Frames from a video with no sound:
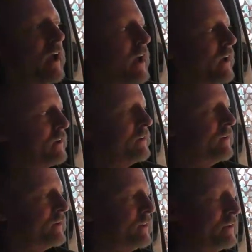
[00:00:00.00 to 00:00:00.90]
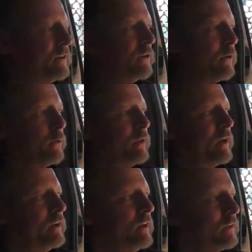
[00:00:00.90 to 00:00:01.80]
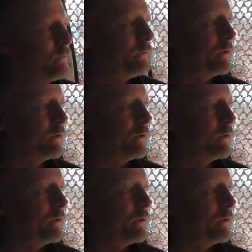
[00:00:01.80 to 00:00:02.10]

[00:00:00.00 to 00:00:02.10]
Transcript: and, uh, you know, they the